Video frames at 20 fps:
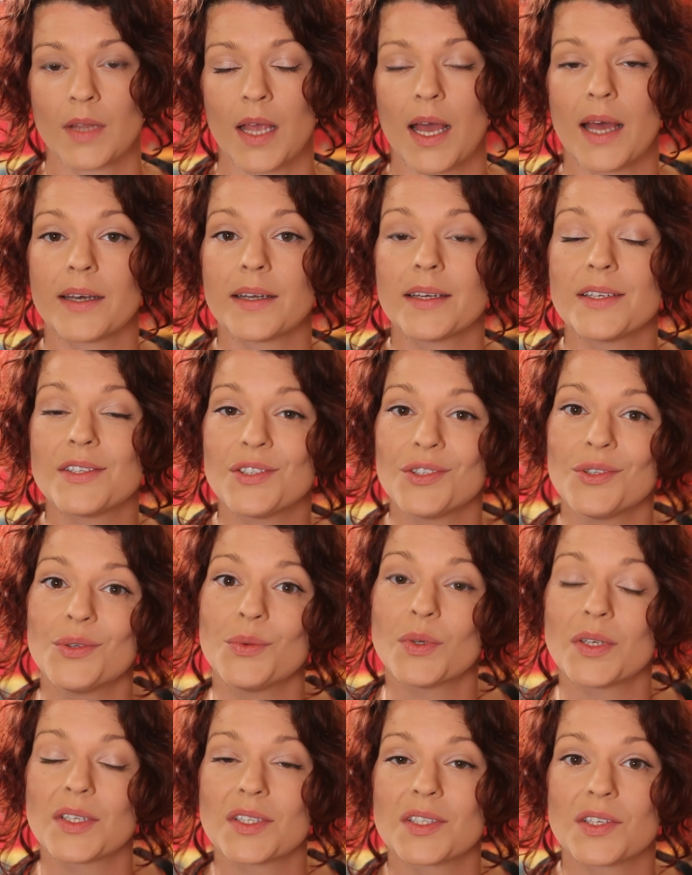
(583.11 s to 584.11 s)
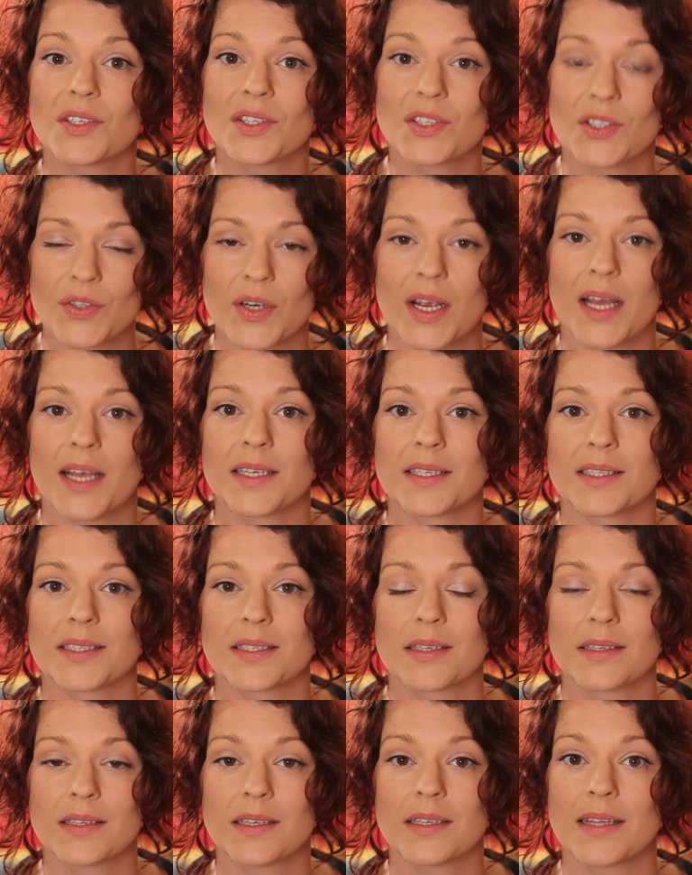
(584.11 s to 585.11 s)
And I do want to stress
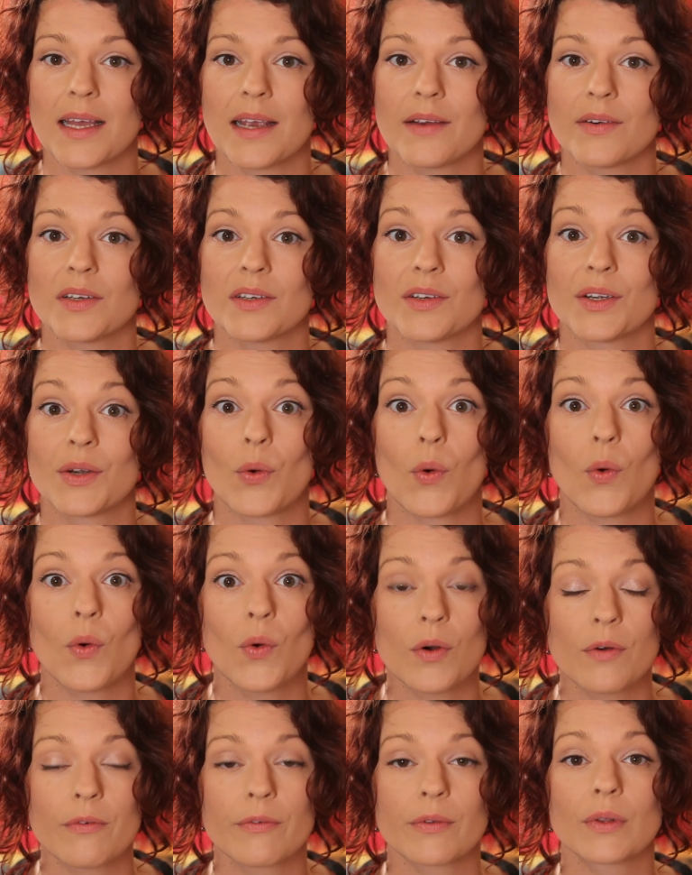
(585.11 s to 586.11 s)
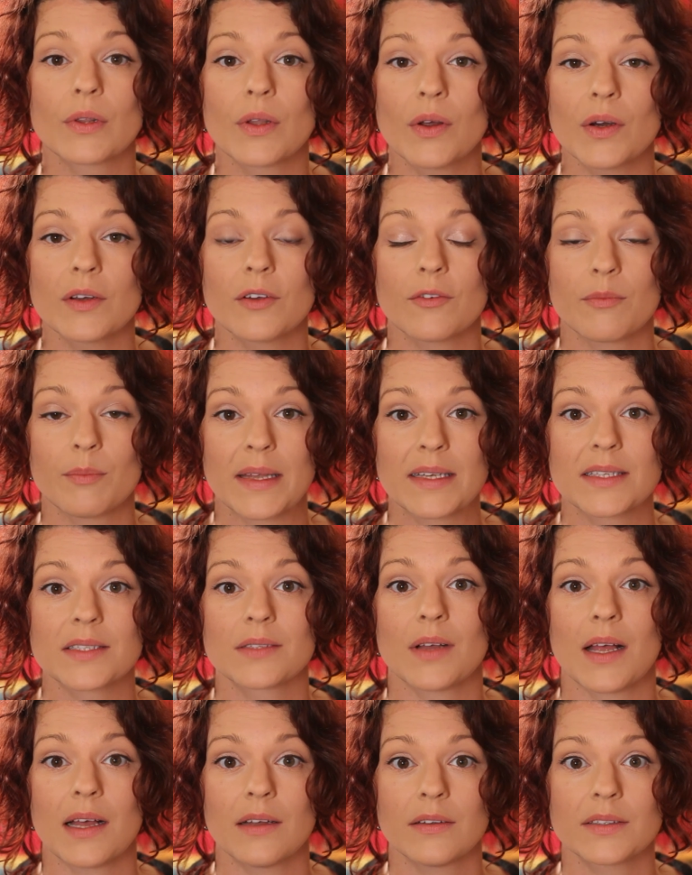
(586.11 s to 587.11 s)
that there are an awful lot of
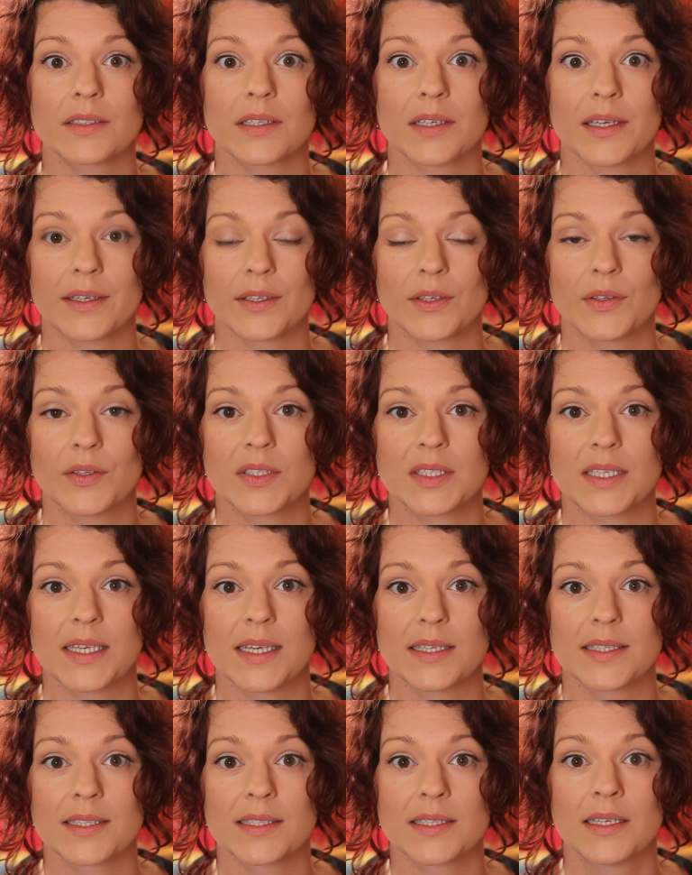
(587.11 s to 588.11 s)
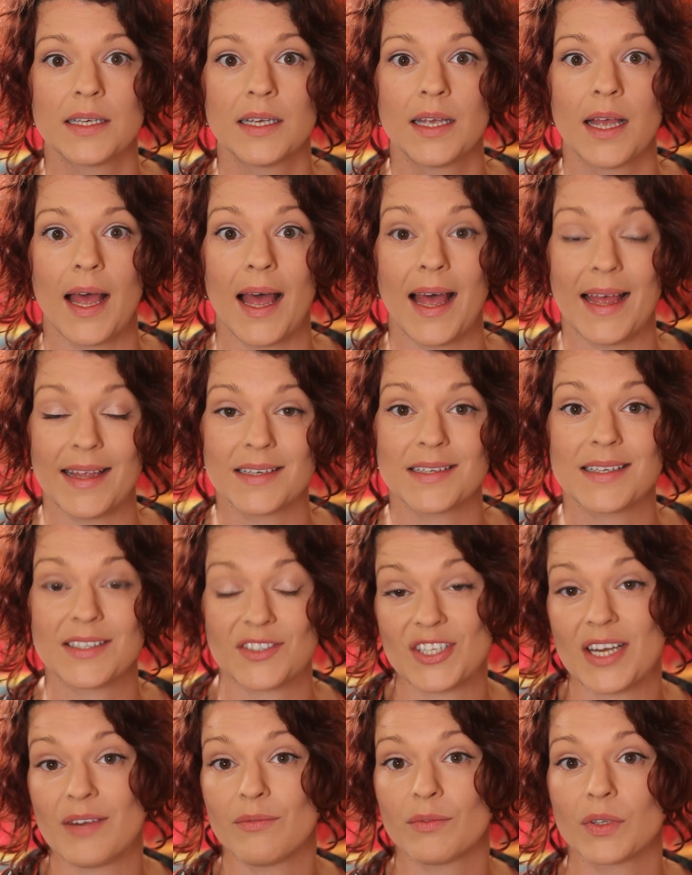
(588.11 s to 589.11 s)
mental health diagnoses and
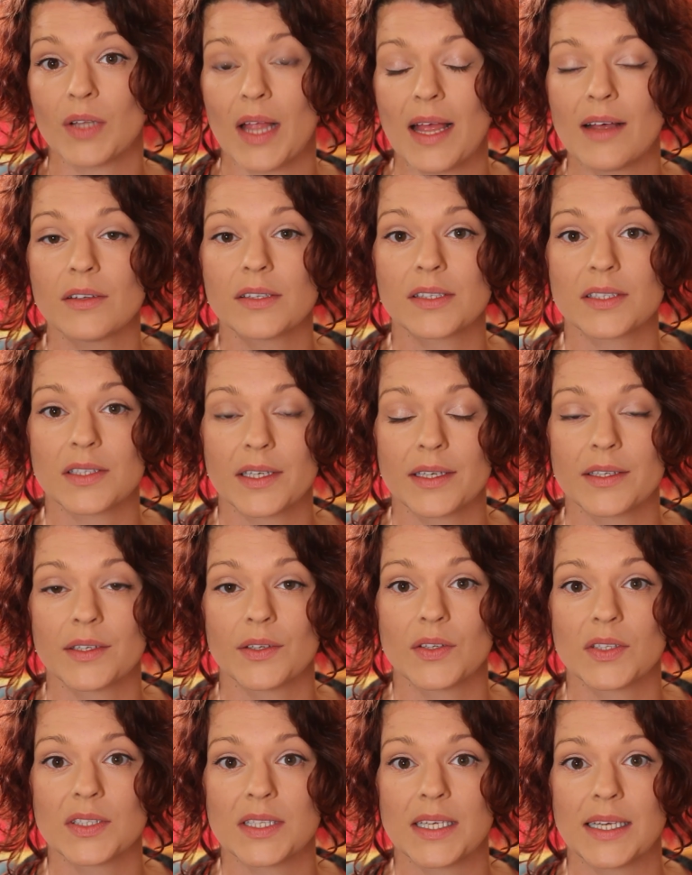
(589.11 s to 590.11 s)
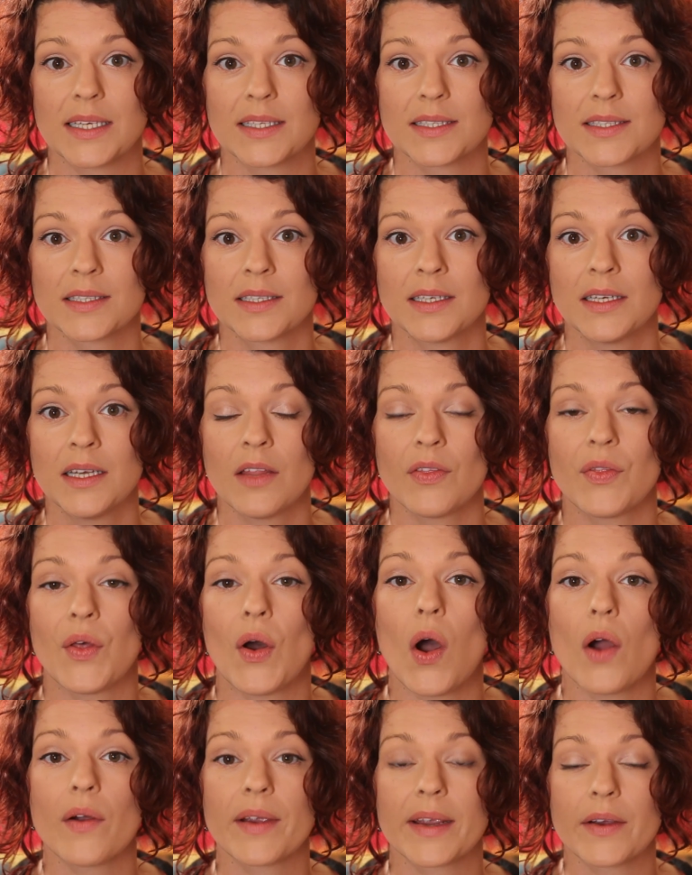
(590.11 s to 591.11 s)
general health diagnoses that
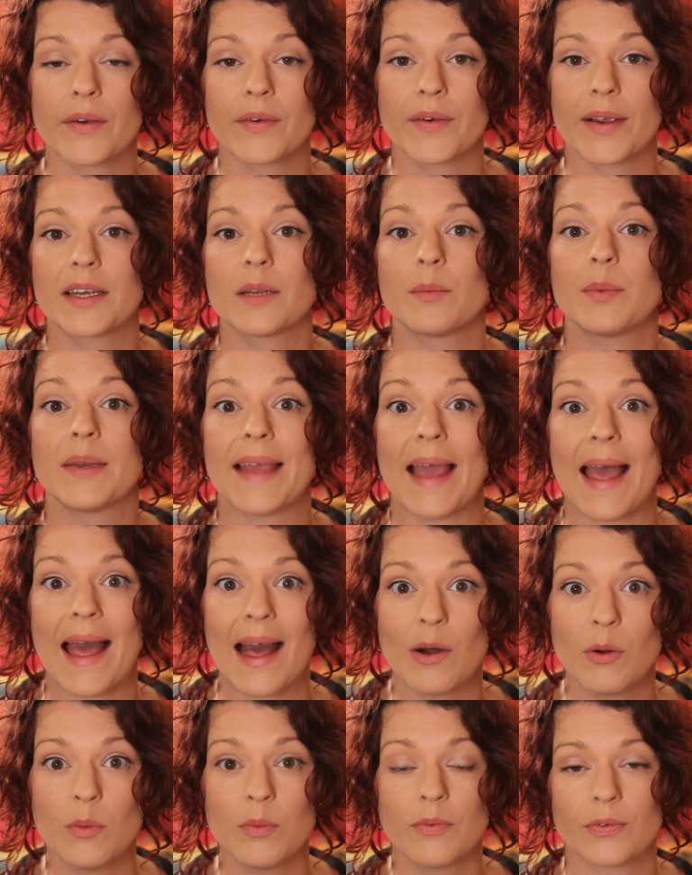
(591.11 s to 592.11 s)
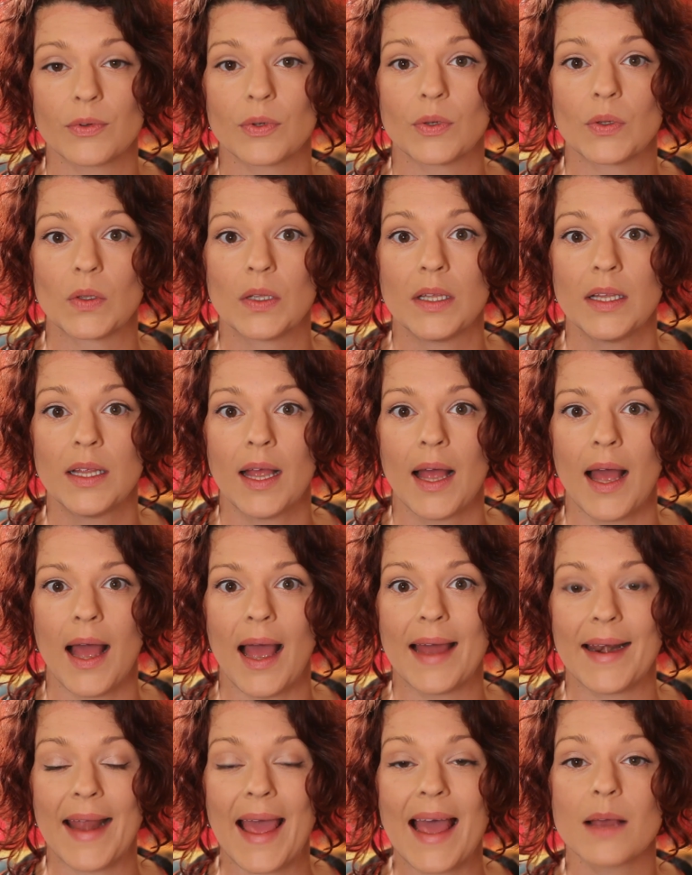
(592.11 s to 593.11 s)
are incredibly helpful
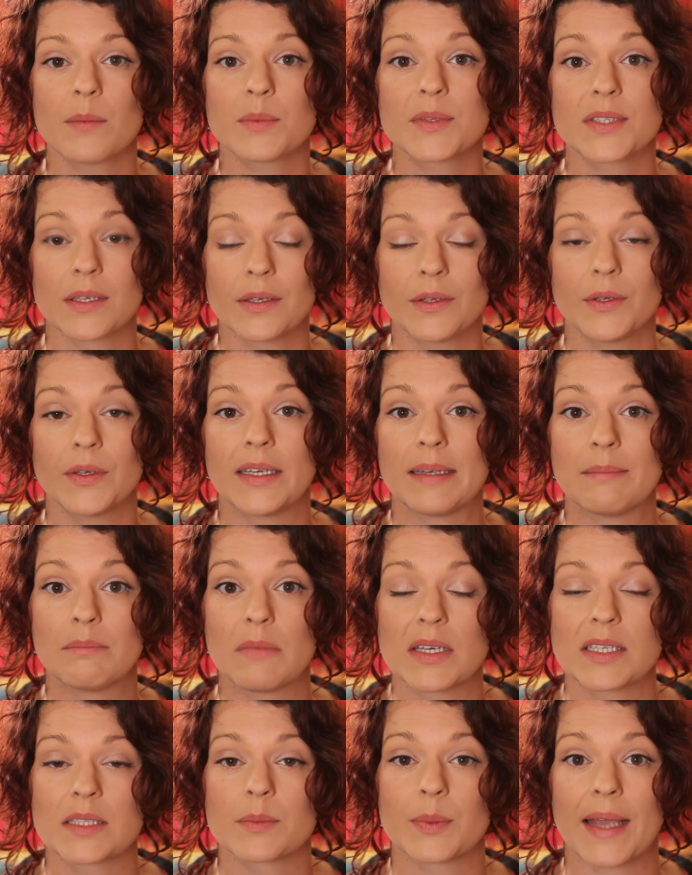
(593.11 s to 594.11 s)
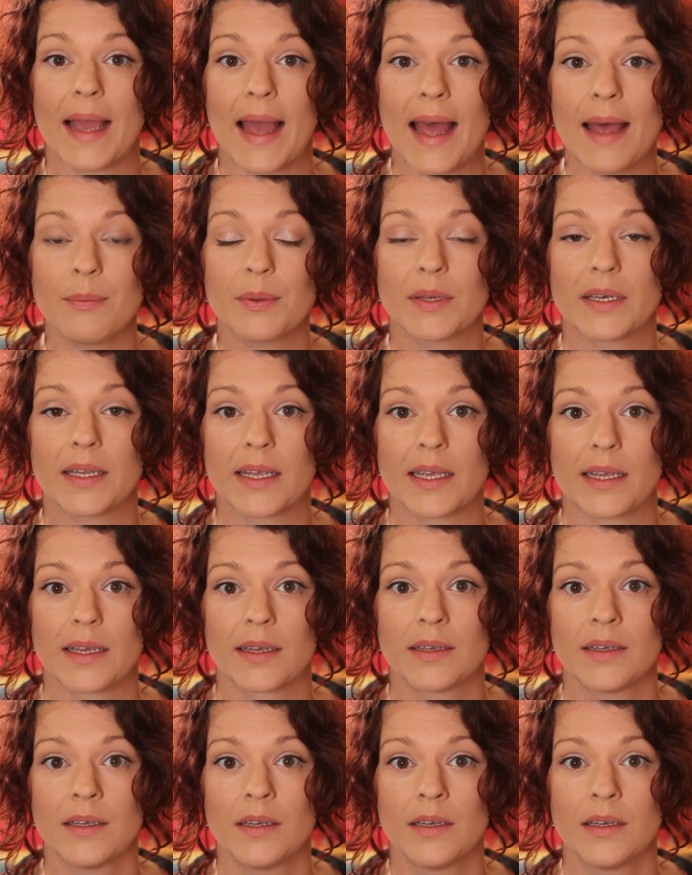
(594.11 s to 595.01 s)
and absolutely must be happening,